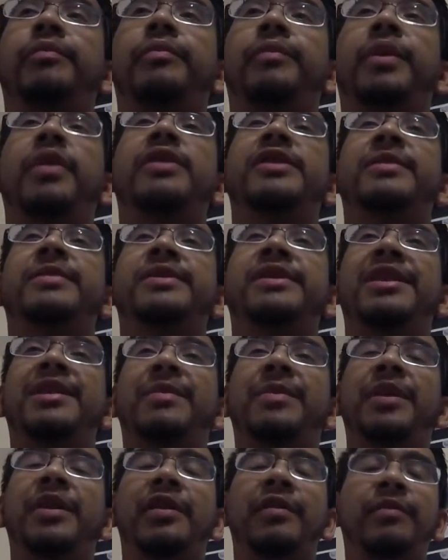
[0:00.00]
because I'm
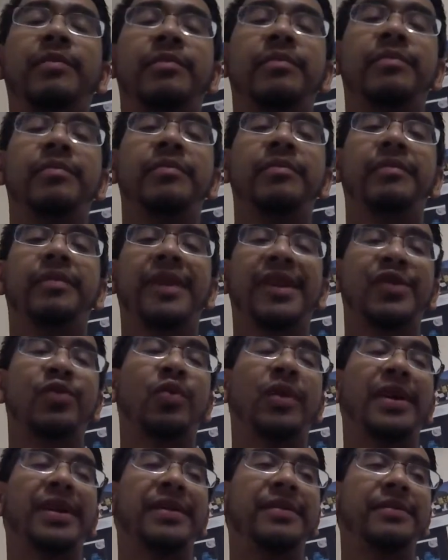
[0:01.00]
sleepy. That's why.